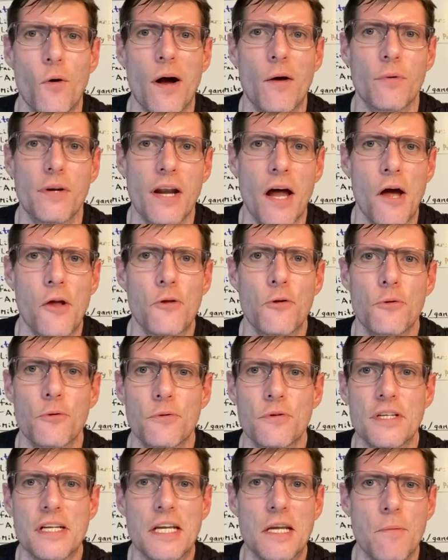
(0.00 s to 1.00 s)
I would not
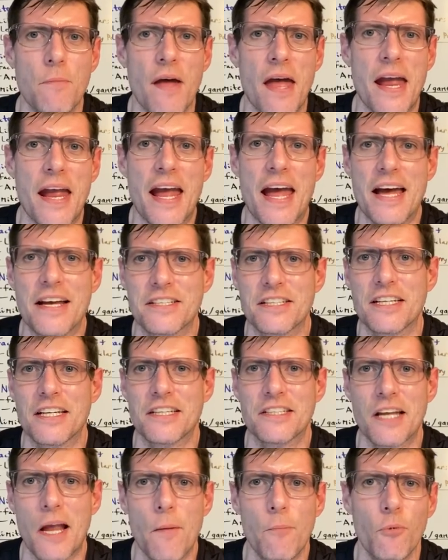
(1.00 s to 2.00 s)
use eBay as an
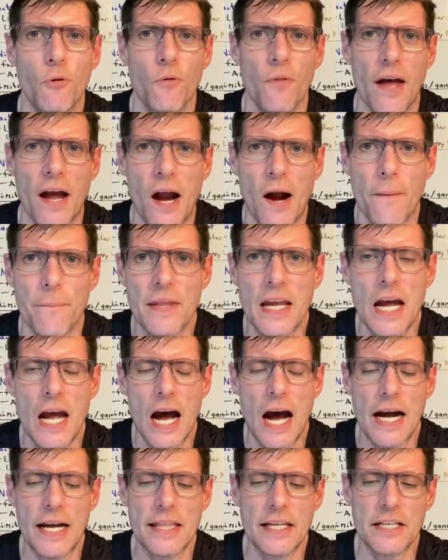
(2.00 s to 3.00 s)
example there.
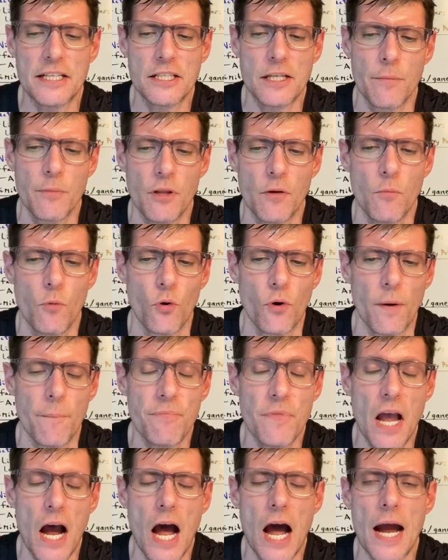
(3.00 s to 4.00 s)
I think some of the
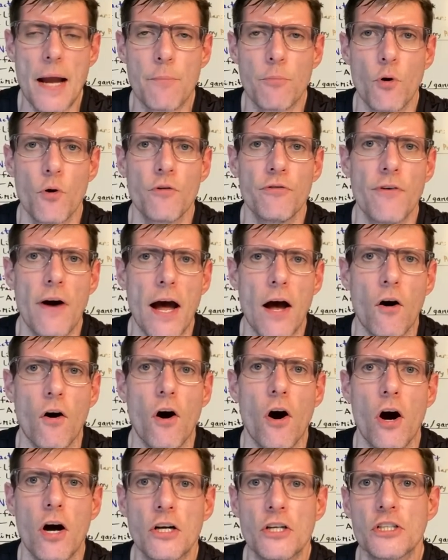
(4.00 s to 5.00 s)
more high-profile
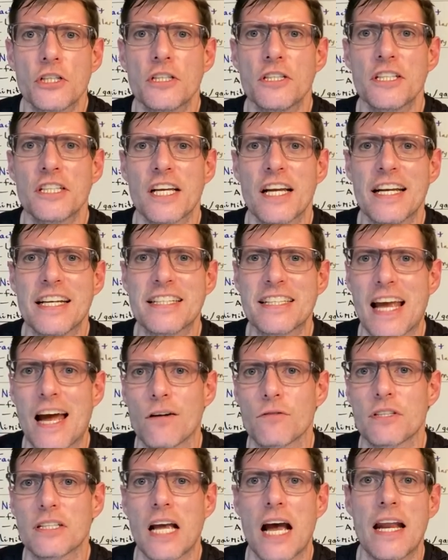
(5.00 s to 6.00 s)
auction sites
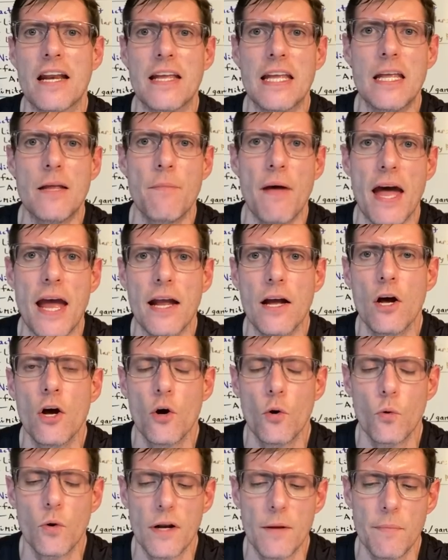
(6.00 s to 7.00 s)
outside of eBay
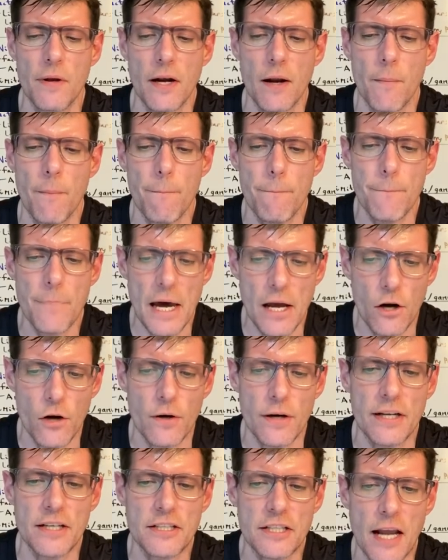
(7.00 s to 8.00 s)
would have been a
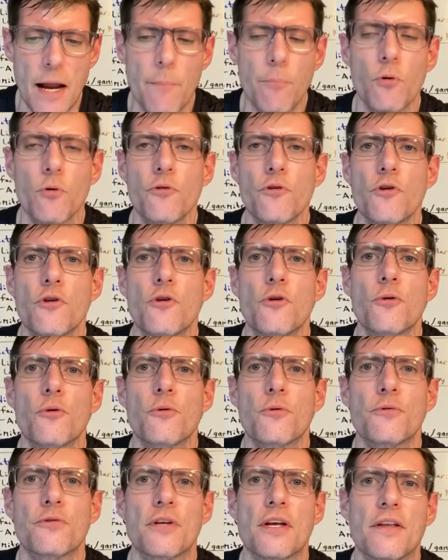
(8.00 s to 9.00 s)
better example to
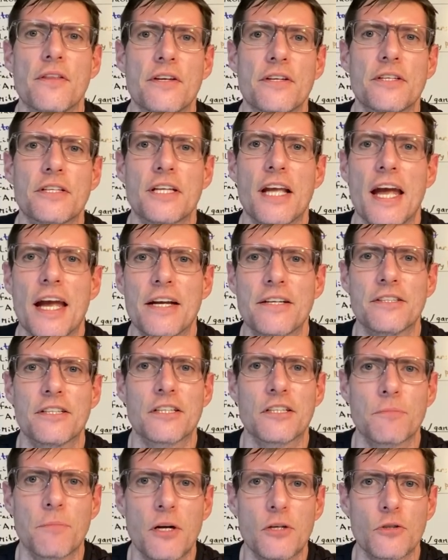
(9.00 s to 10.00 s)
use in this case,
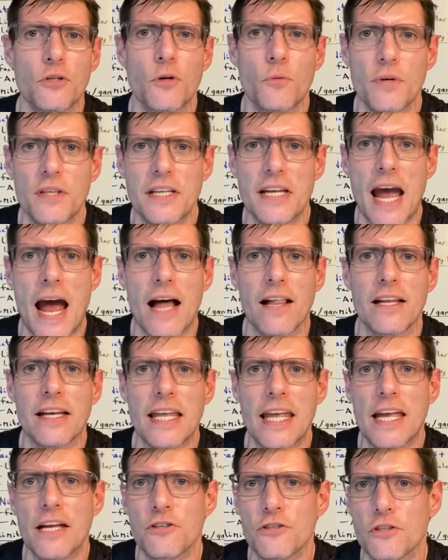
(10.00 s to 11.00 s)
especially with the
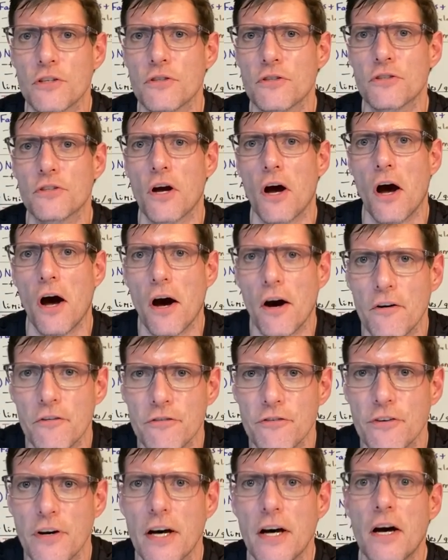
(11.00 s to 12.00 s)
allegations of